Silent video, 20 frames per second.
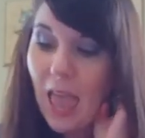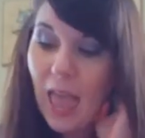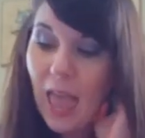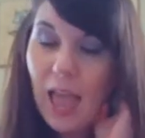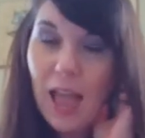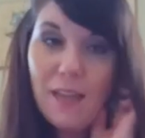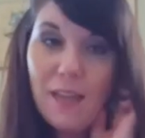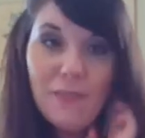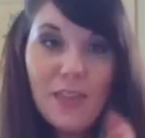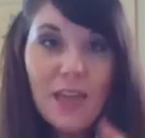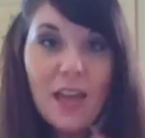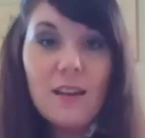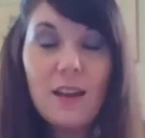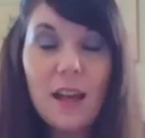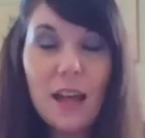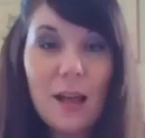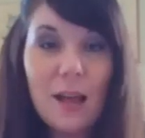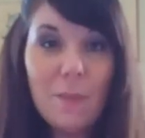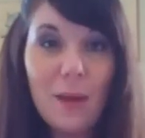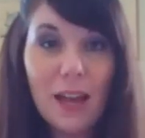And then
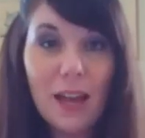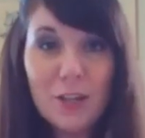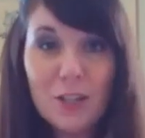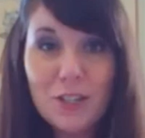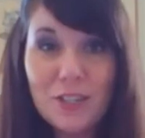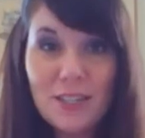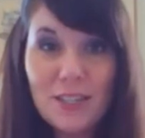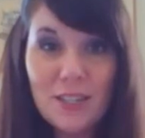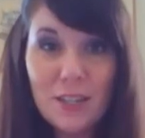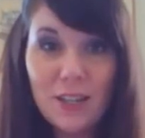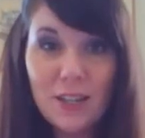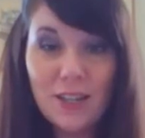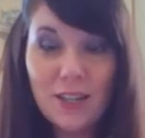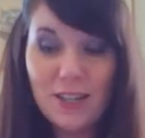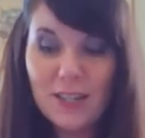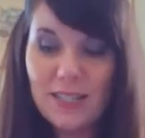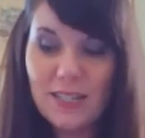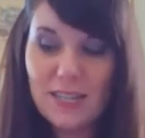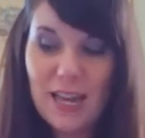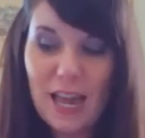um, I just
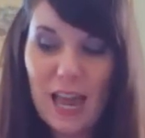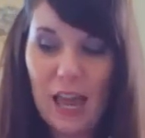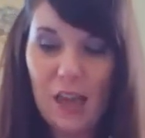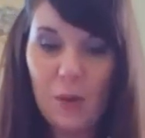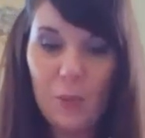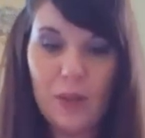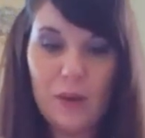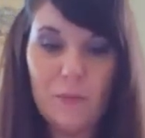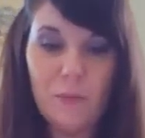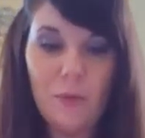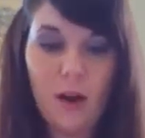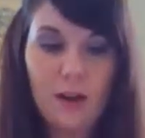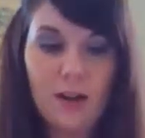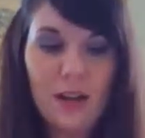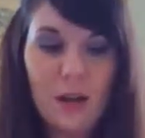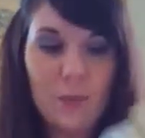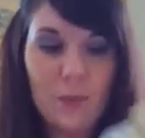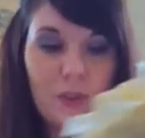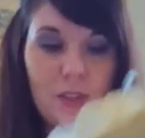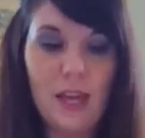today went and bought a
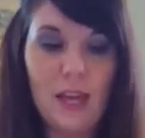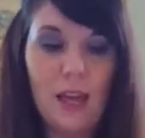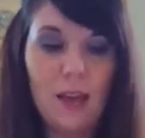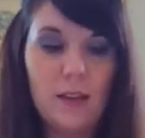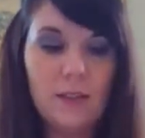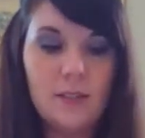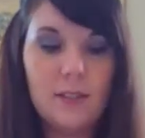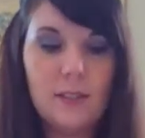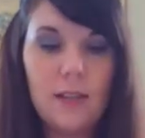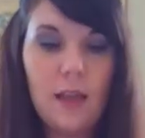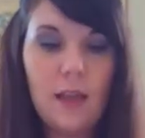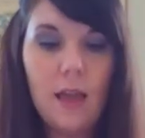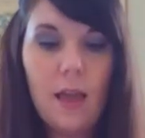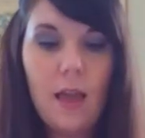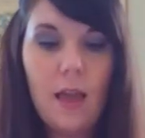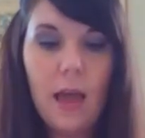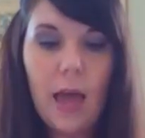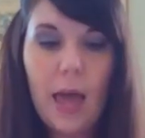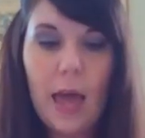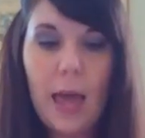couple things.
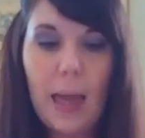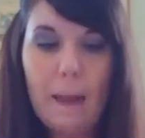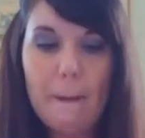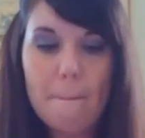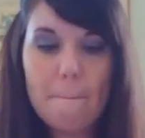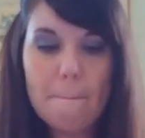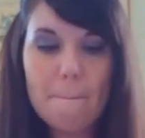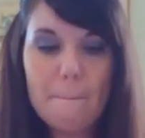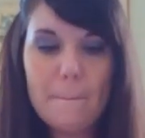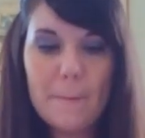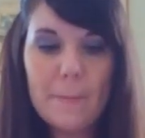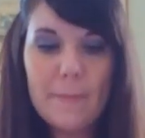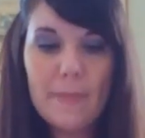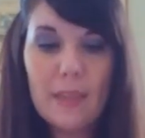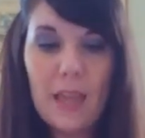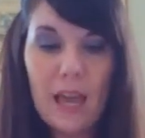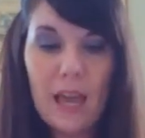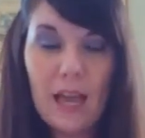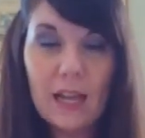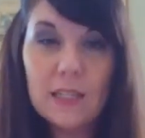Um,
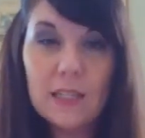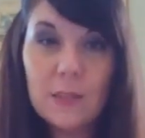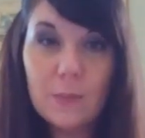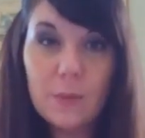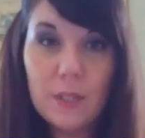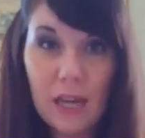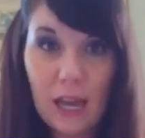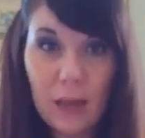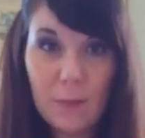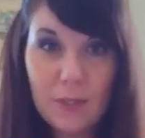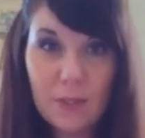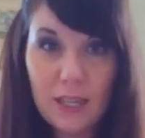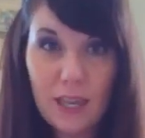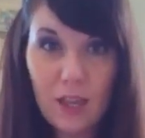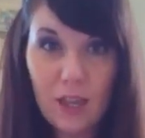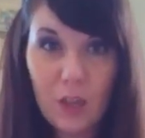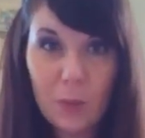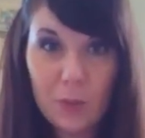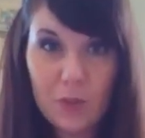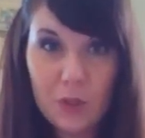I had some time to
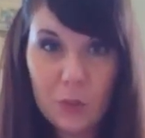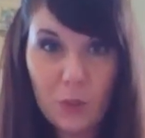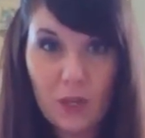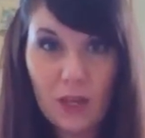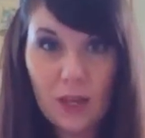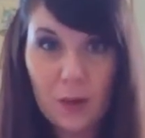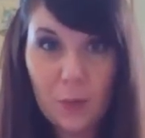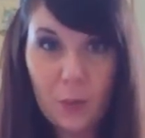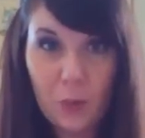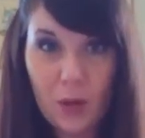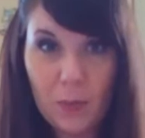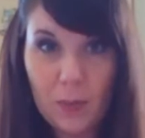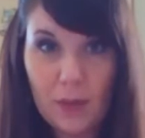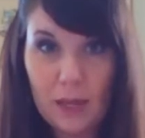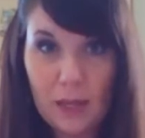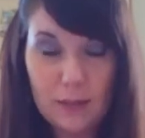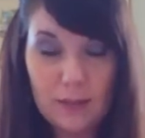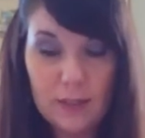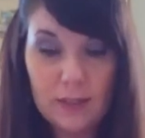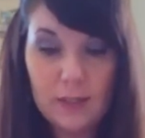kill between
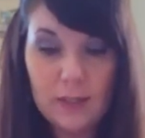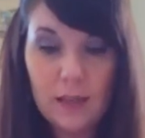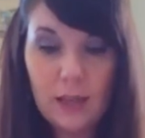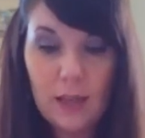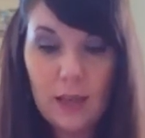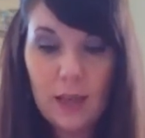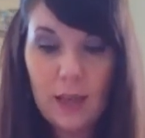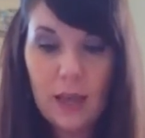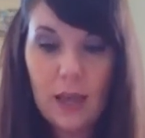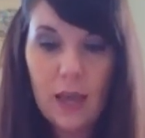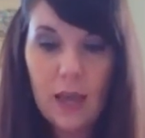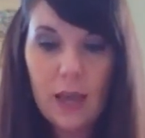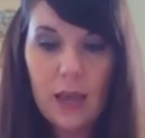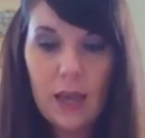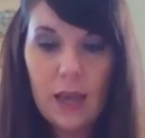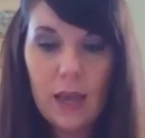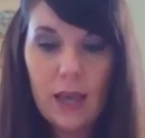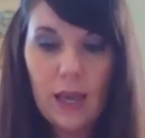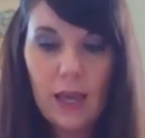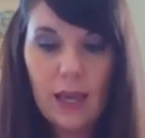appointments.
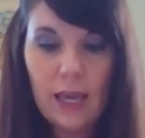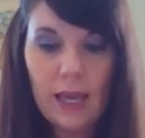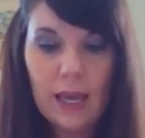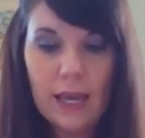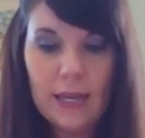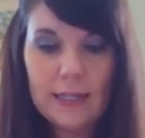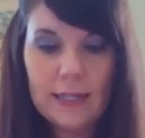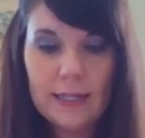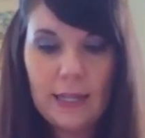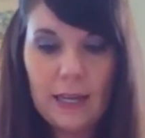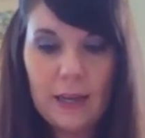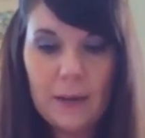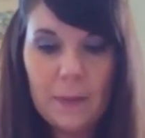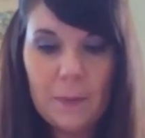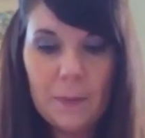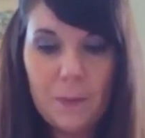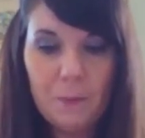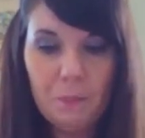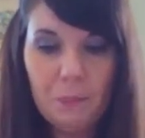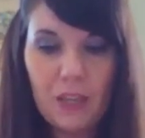And
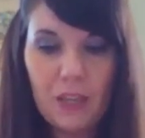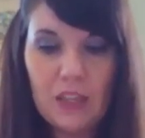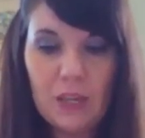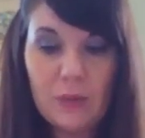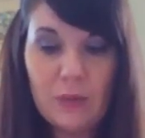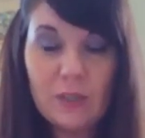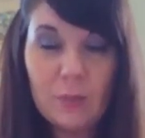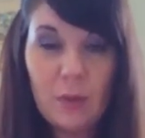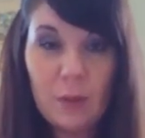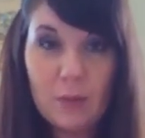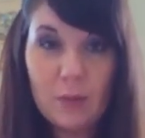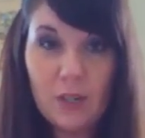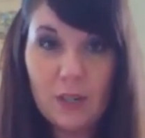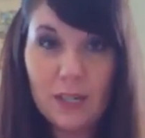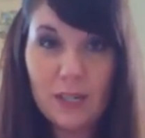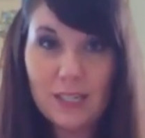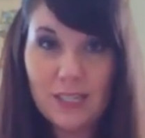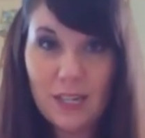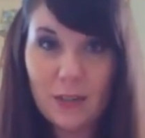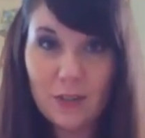there was Babies R
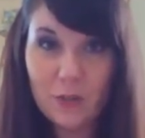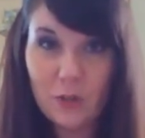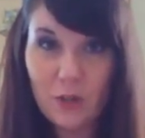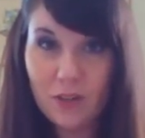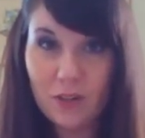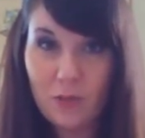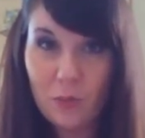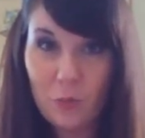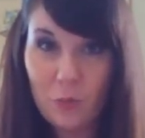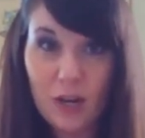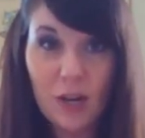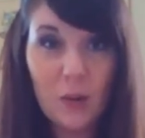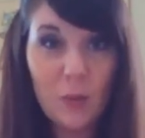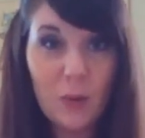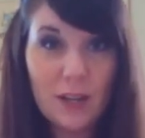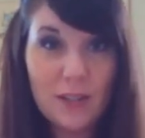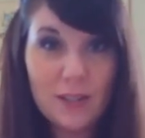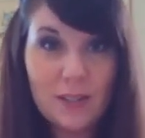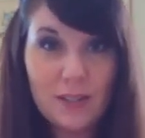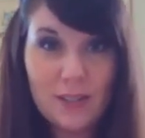Us down the street from where I
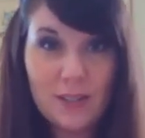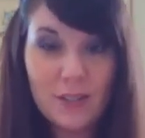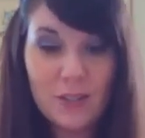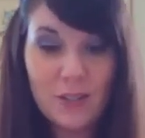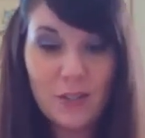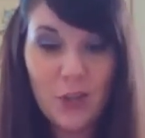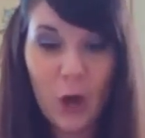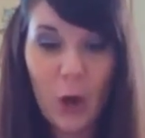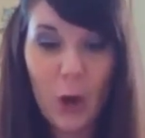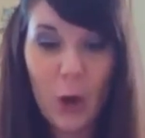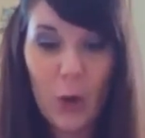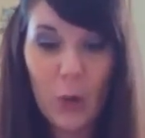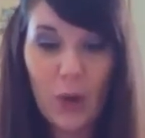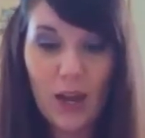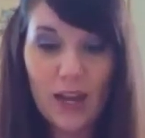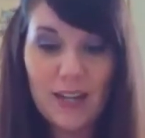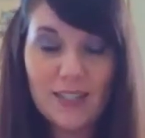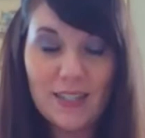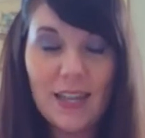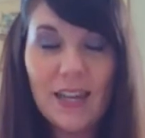was. So
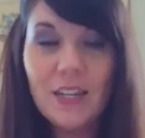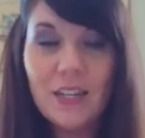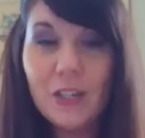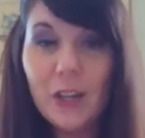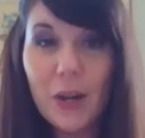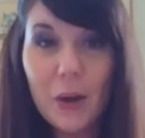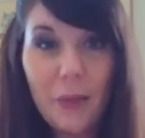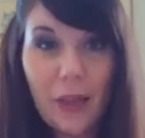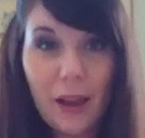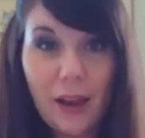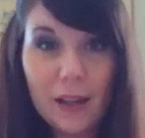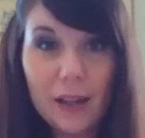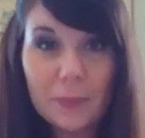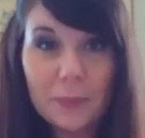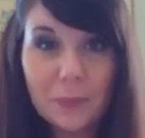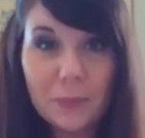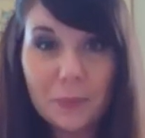I decided to go there